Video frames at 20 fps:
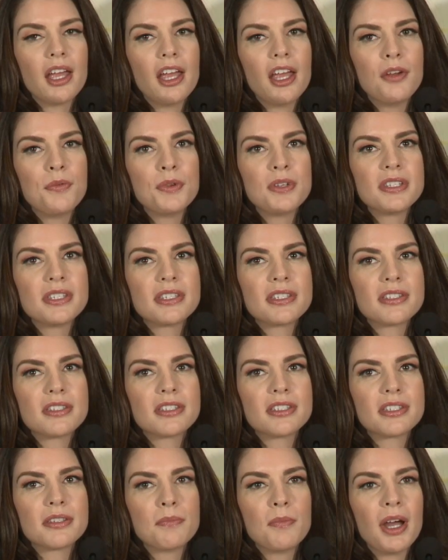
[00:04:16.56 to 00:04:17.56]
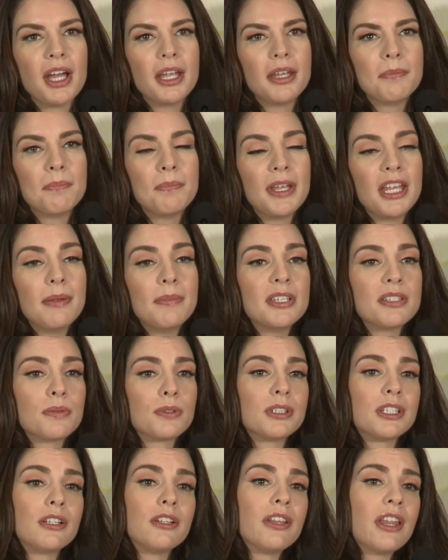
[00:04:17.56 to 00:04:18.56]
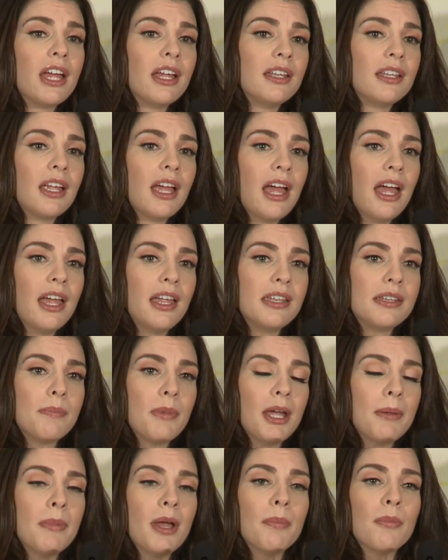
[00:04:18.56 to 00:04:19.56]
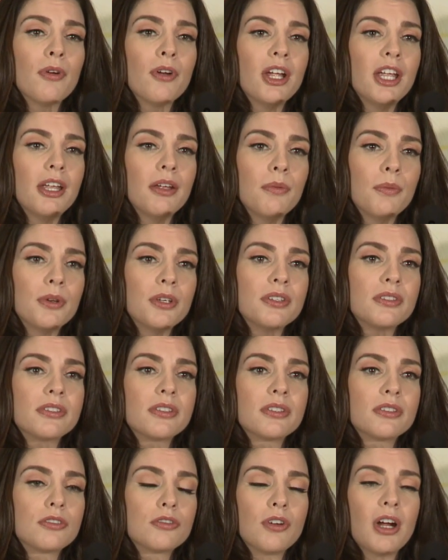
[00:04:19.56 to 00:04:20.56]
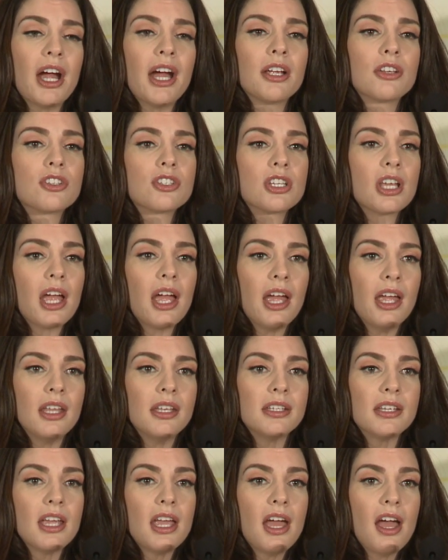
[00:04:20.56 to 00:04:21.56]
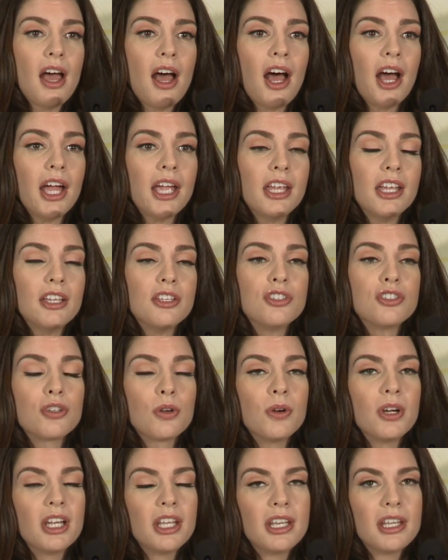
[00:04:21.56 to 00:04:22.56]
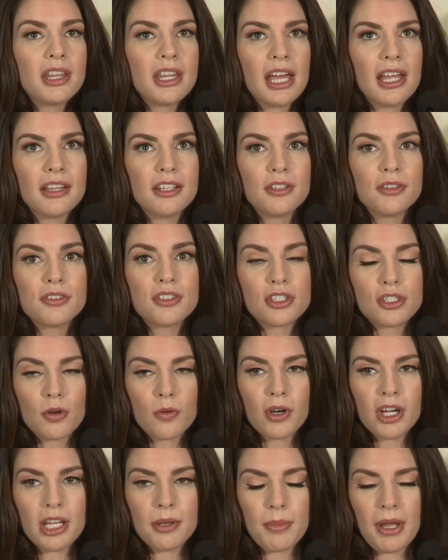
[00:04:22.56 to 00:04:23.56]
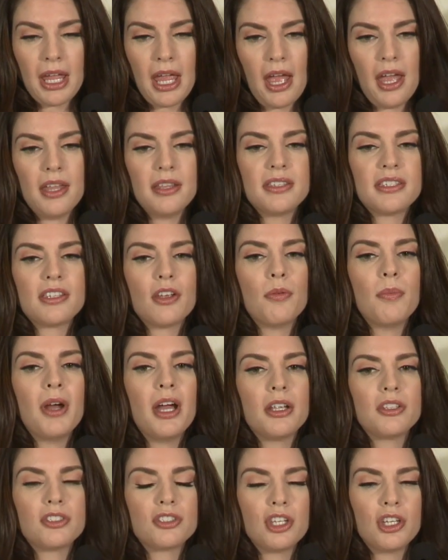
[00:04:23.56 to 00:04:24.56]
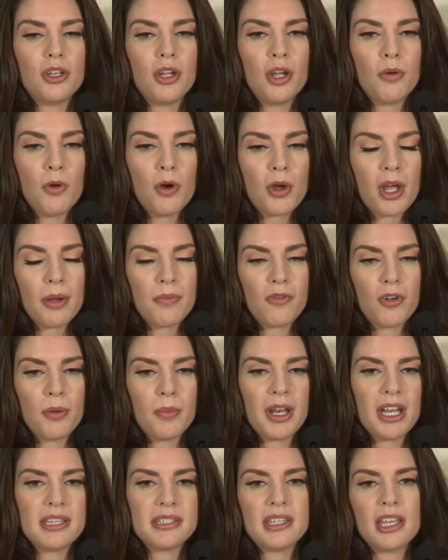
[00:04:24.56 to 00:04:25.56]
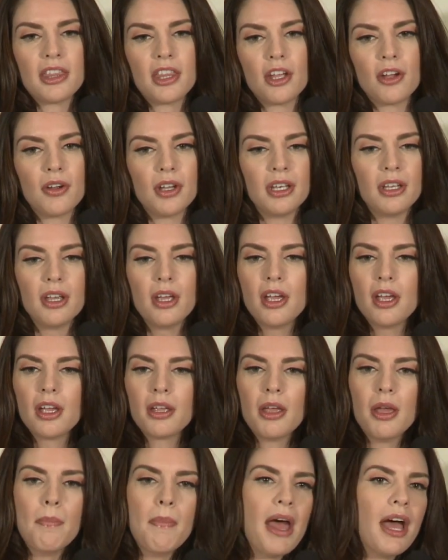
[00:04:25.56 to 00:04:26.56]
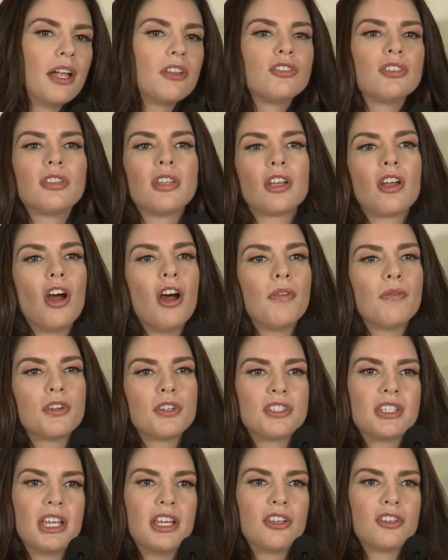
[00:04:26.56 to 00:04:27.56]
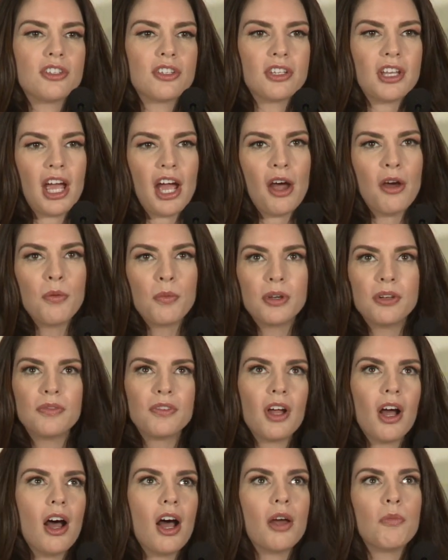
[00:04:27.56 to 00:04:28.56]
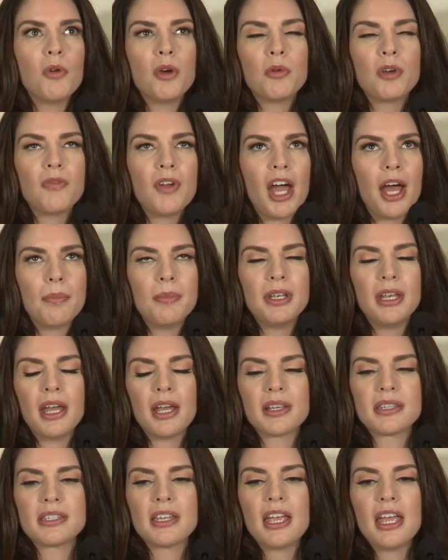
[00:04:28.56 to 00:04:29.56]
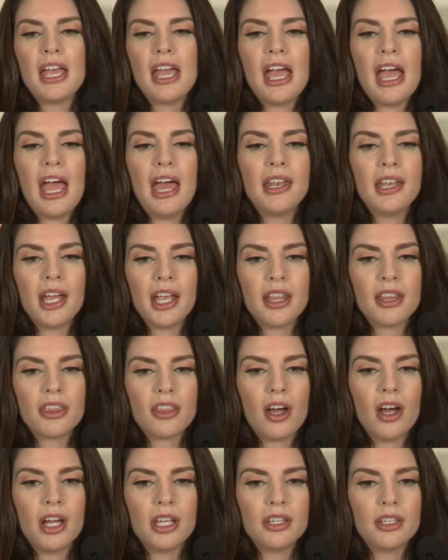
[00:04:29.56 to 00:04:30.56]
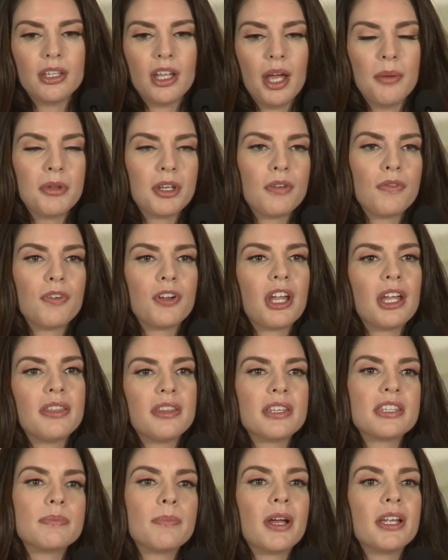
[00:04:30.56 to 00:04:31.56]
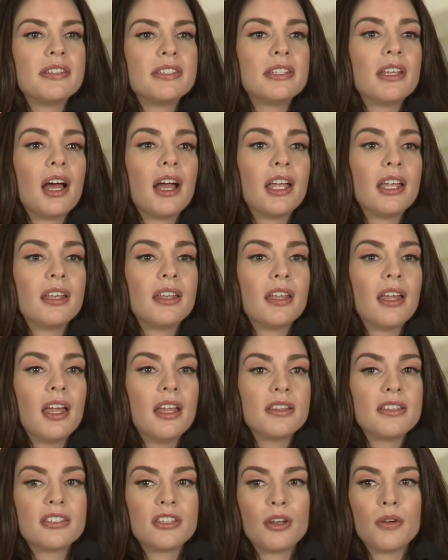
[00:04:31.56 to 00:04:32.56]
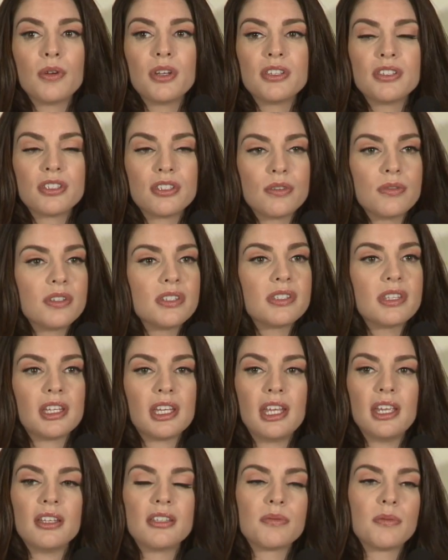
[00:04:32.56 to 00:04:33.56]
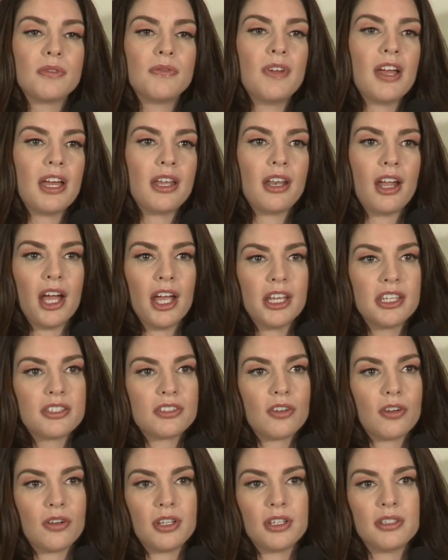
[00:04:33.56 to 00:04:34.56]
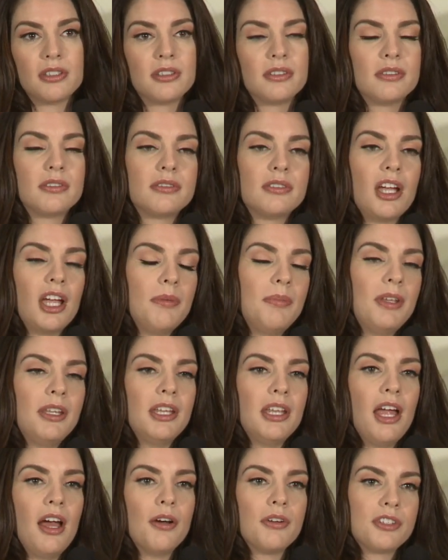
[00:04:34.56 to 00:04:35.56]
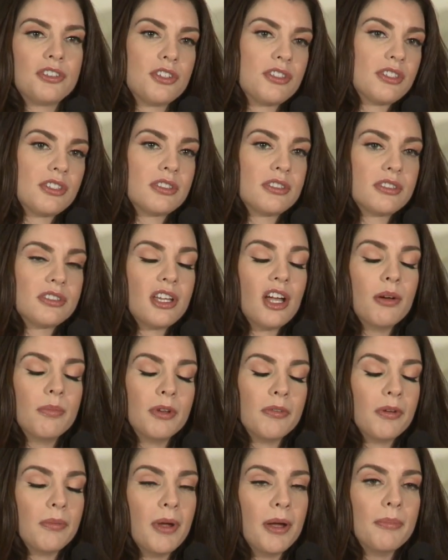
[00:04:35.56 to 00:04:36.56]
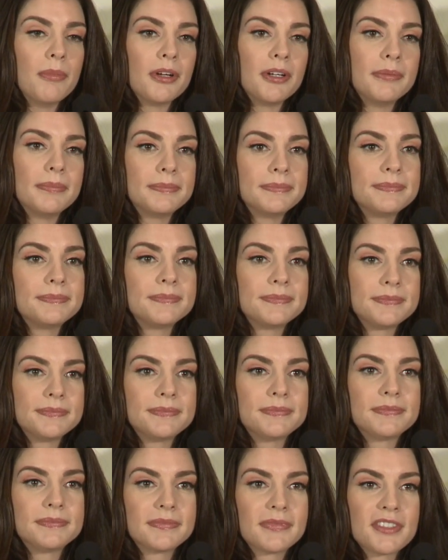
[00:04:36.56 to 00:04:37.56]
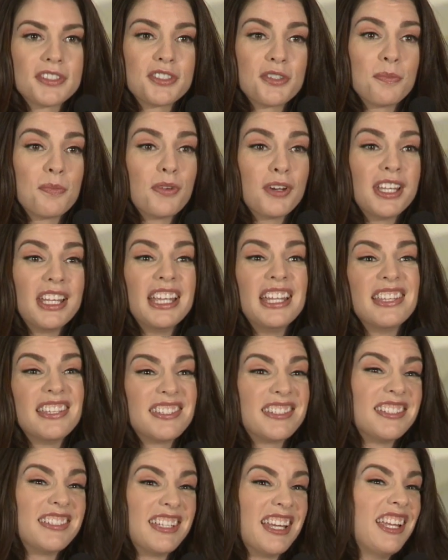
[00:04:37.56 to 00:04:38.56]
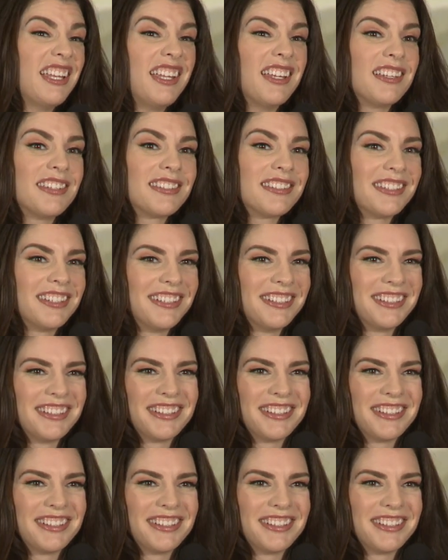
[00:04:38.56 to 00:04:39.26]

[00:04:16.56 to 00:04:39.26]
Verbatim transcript: It was, my babies were little then, and my memory was trash. And I enjoyed that little story in my head so much. I woke up from it, I sat there and imagined the conversation, how it would have gone, what would have happened next. And I thought, I'm going to forget this by tonight. And so as soon as the kids were fed, I started typing it out just to help me remember. So pretty instantaneous.